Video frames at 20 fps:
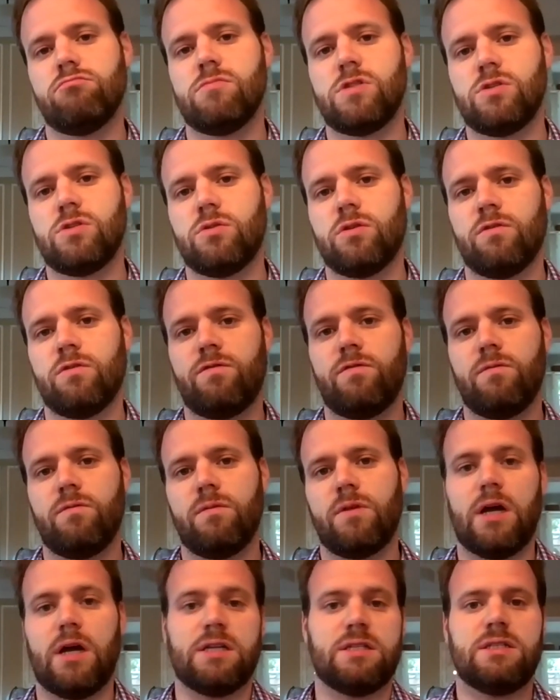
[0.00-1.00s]
sort of
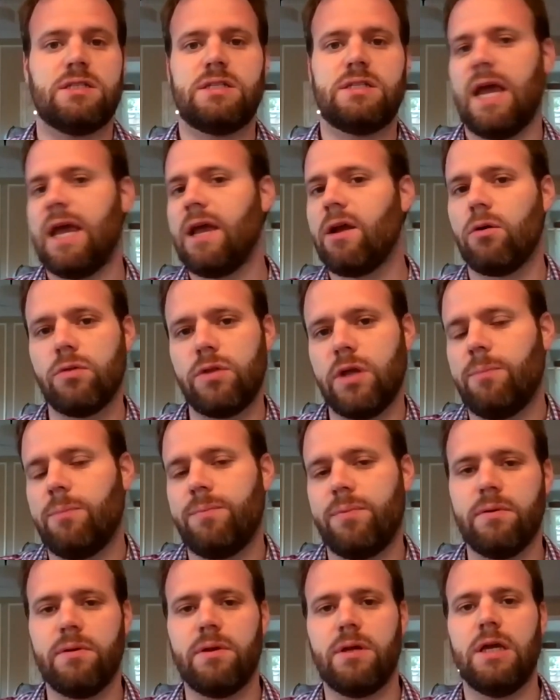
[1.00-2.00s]
got tangled
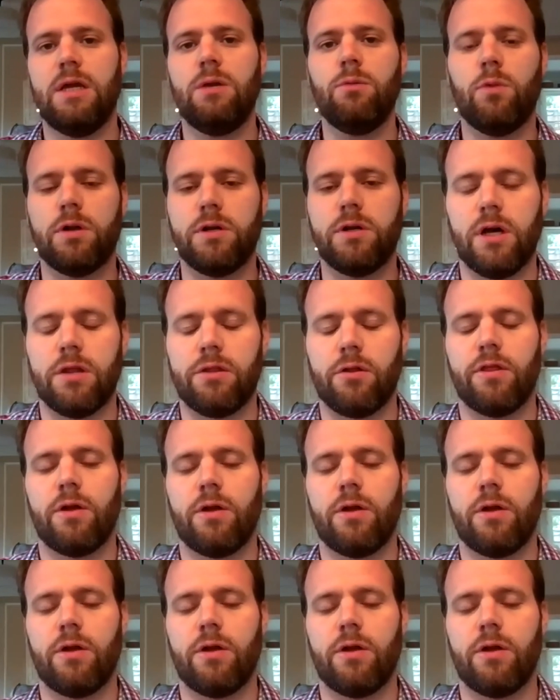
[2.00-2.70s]
up in one another.